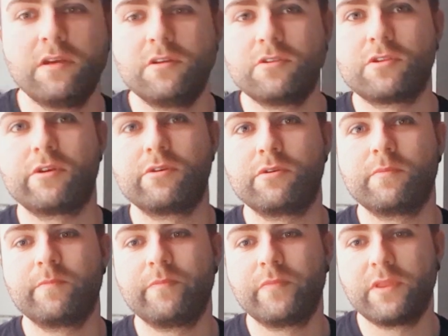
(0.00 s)
So
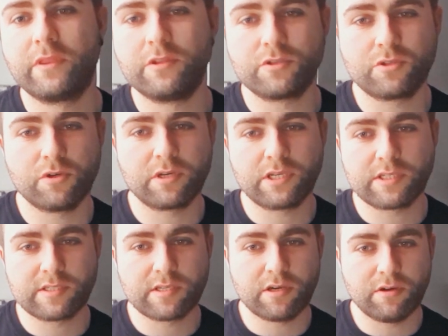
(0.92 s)
the song
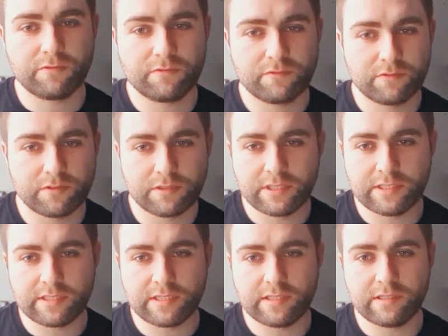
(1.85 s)
itself
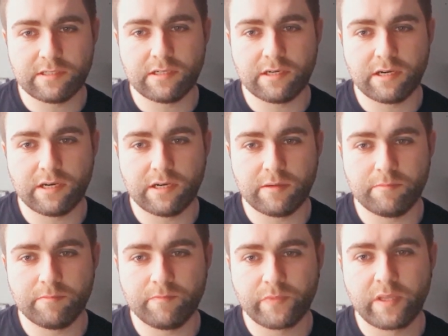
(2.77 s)
is in
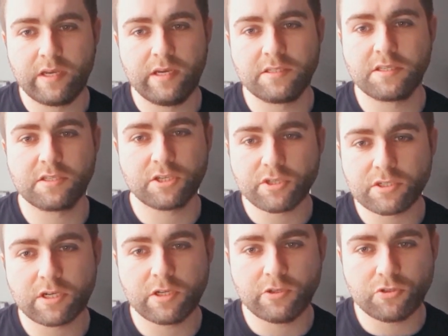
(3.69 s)
um, is
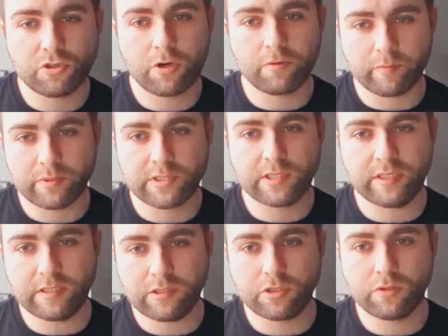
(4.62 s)
essentially drop
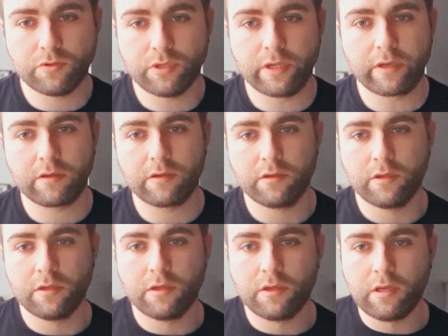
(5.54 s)
C tuning,
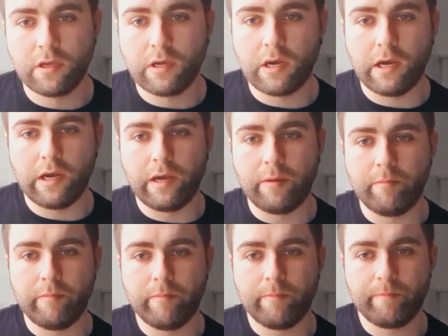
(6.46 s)

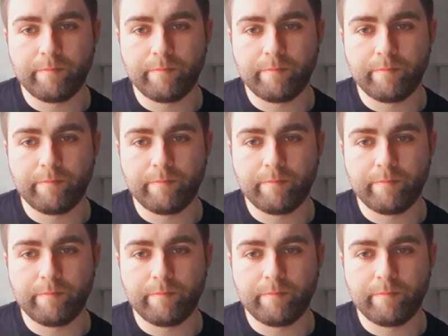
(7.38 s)
um,